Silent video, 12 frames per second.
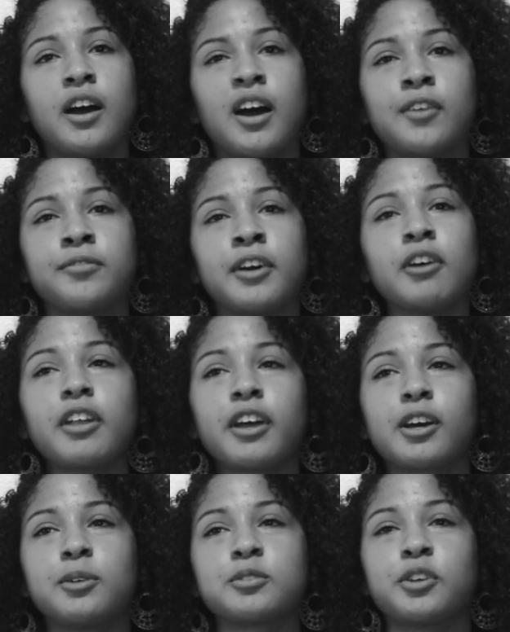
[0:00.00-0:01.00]
I felt like
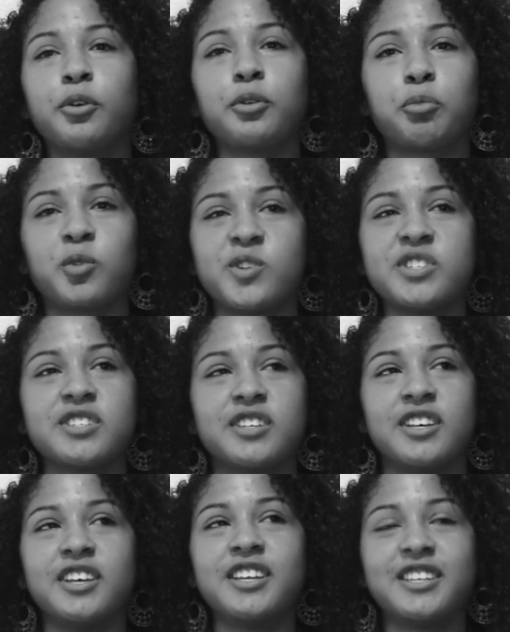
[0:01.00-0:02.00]
I was going to
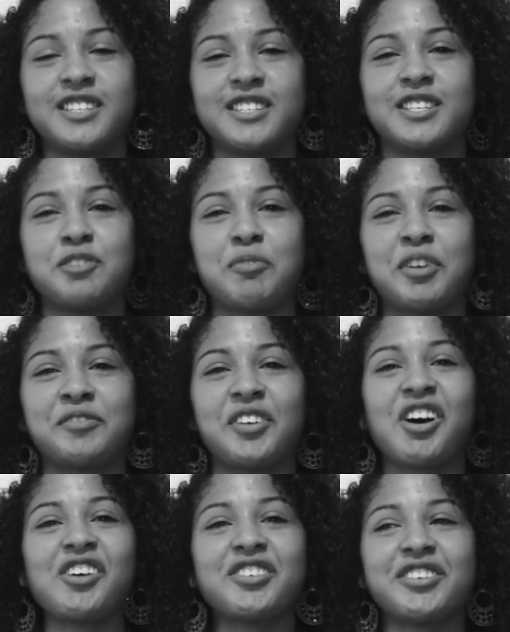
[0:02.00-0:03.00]
prison to see my
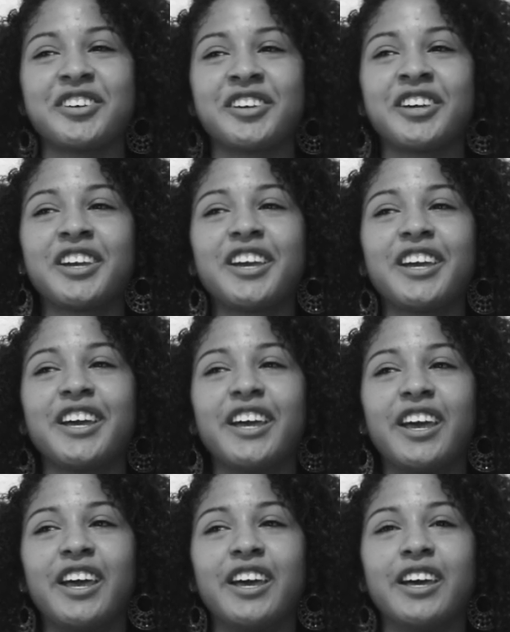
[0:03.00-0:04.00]
father,
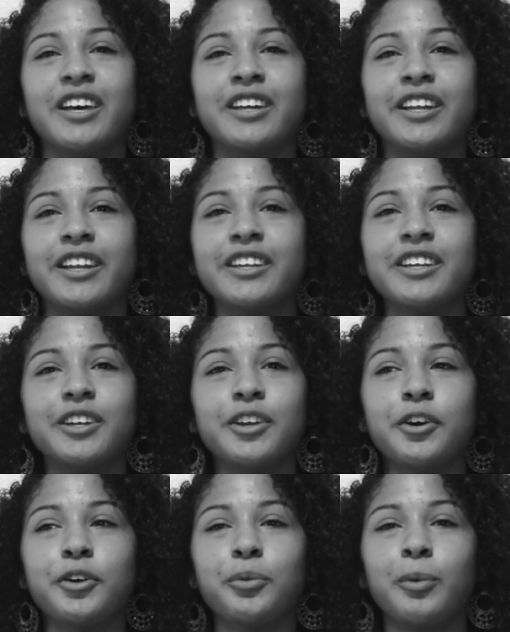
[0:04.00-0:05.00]
and I didn't
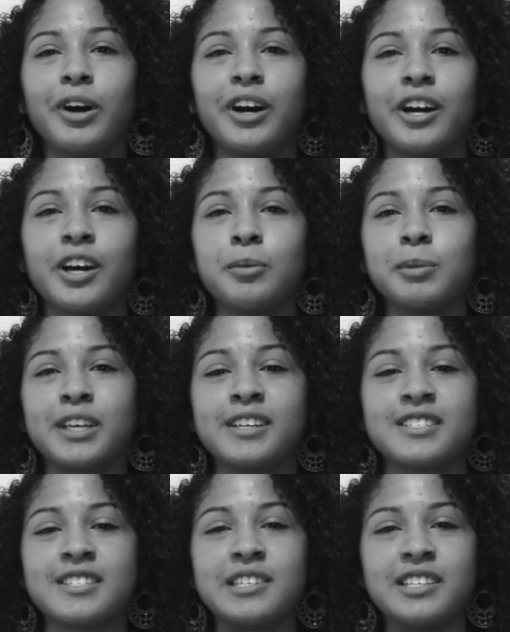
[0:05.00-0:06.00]
know why,
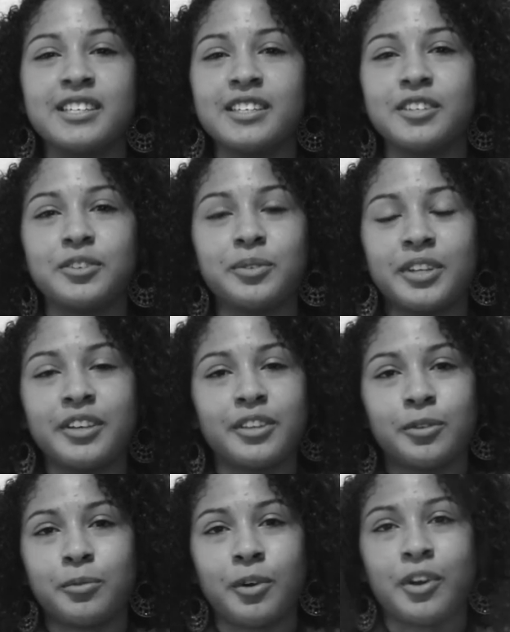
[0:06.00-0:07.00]
because he didn't do
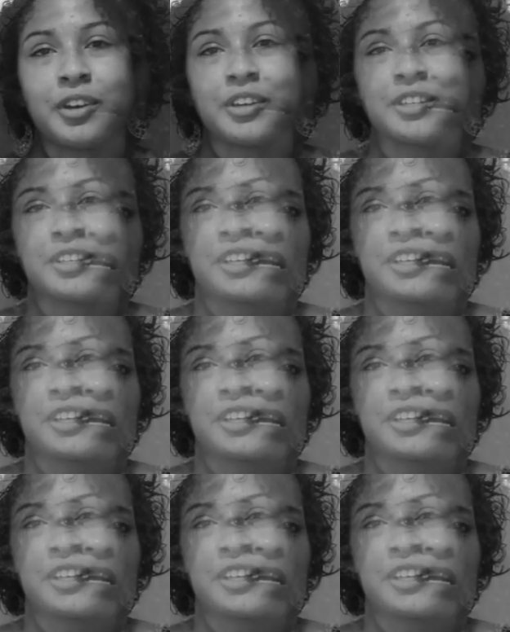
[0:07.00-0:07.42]
anything wrong.